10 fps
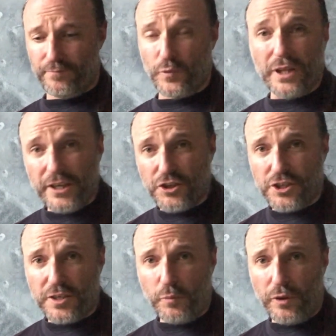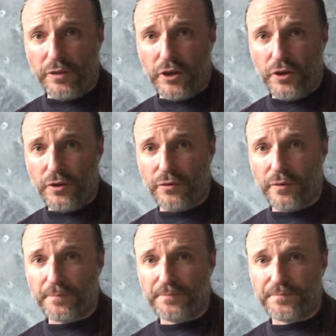relationship with the earth
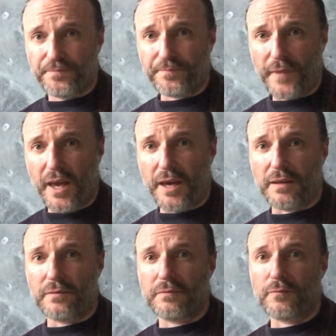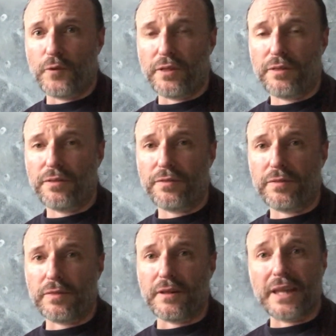and with
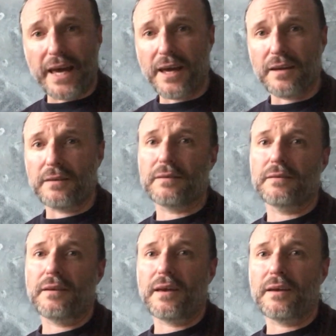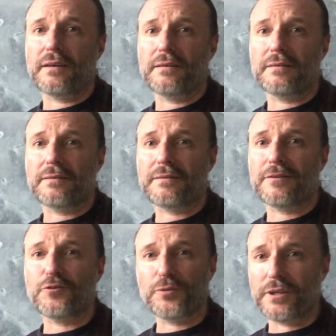the land and
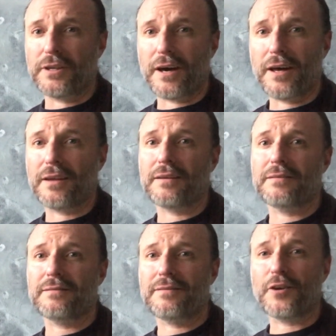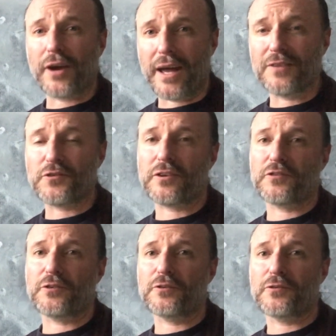the Tuatha their
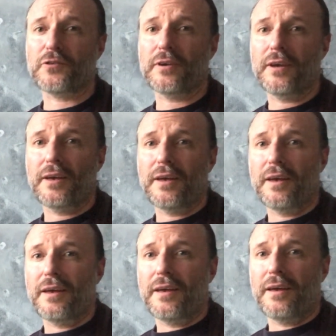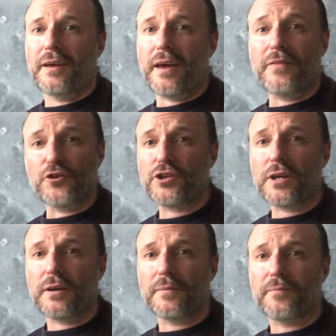ancestors and the she.